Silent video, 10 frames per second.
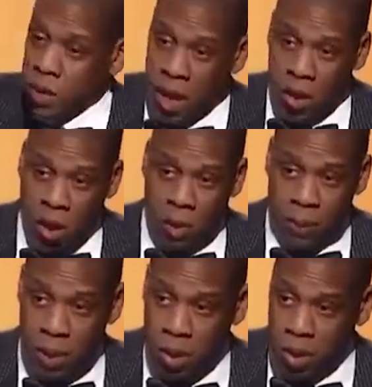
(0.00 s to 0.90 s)
Thank all the
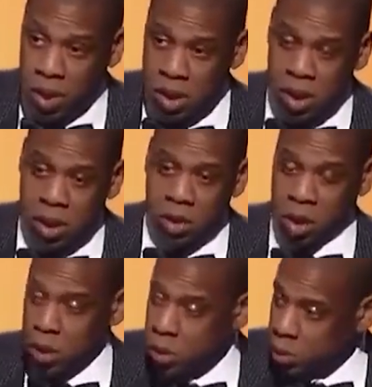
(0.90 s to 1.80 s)
producers
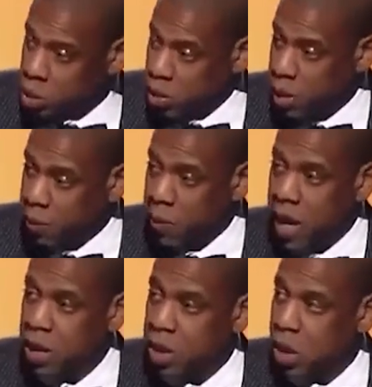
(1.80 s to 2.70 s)
and Dream for
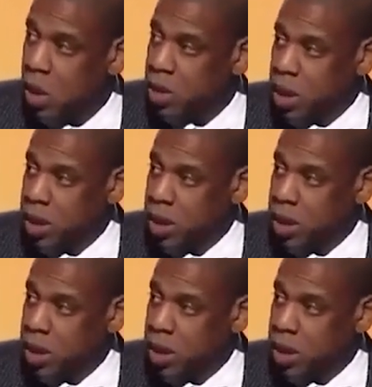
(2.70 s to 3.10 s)
writing the song,